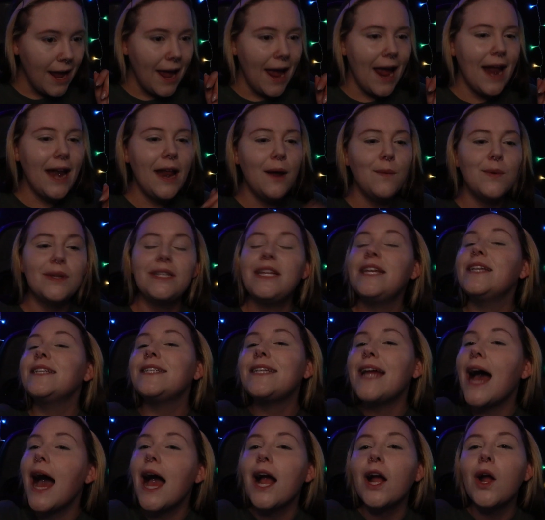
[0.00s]
And it was his
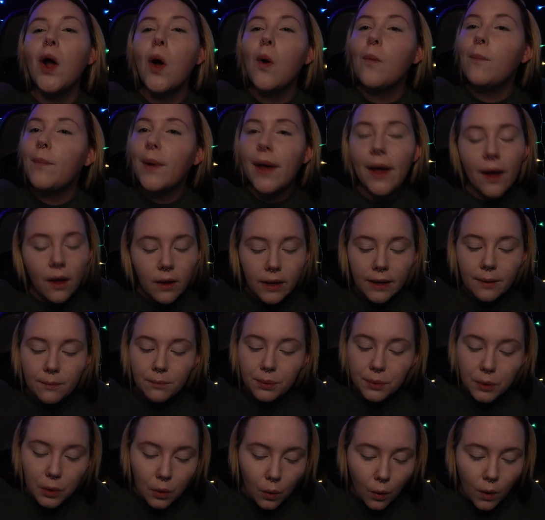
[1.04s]
Taco Bell
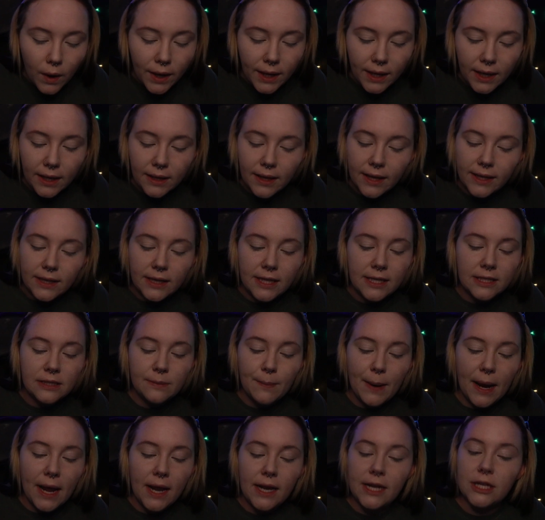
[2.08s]
employee. Like, this
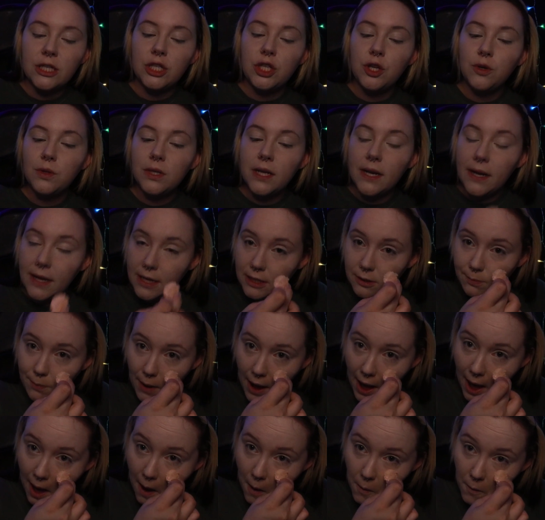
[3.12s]
man is using his
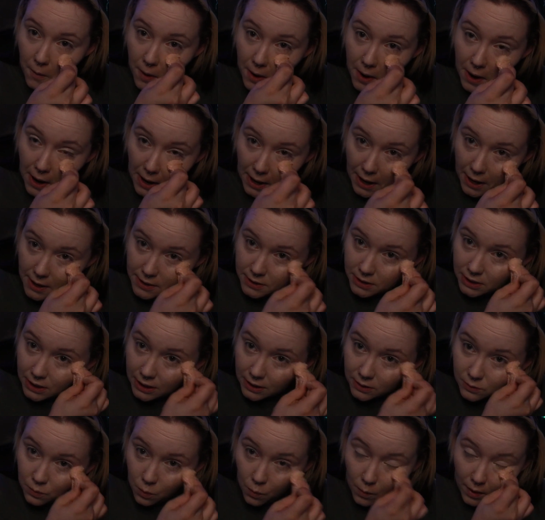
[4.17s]
power against
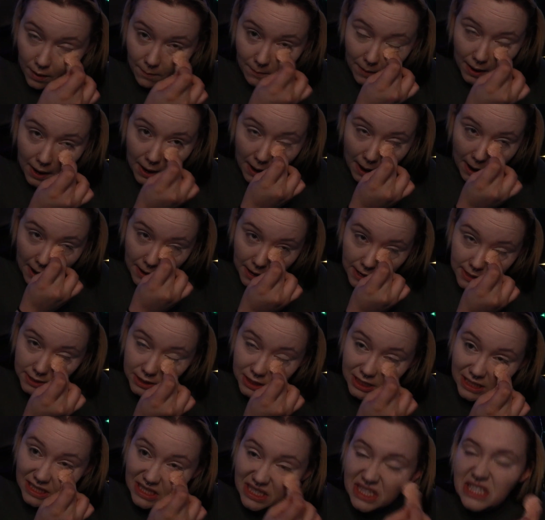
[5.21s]
these women, and
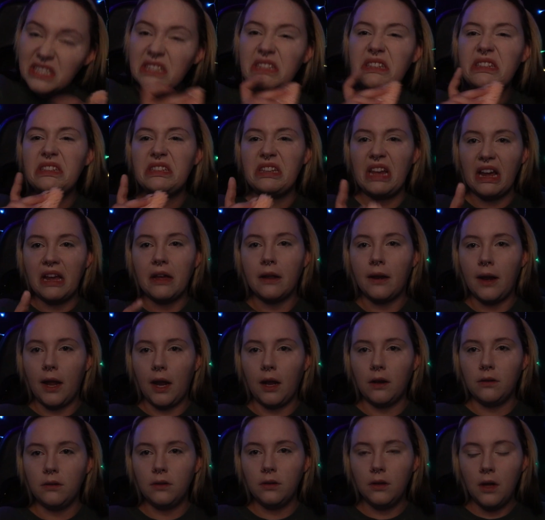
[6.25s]
it's
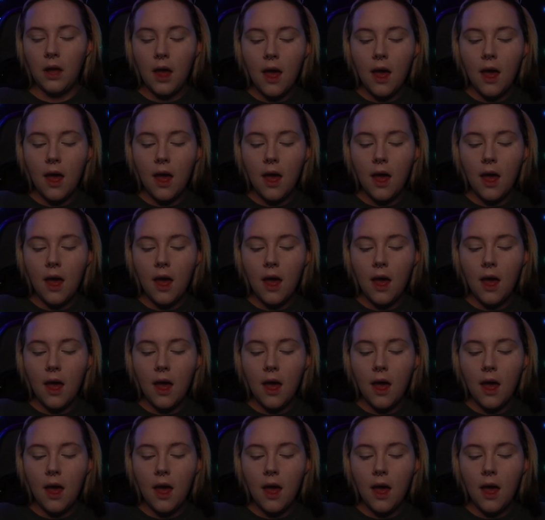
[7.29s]
sickening.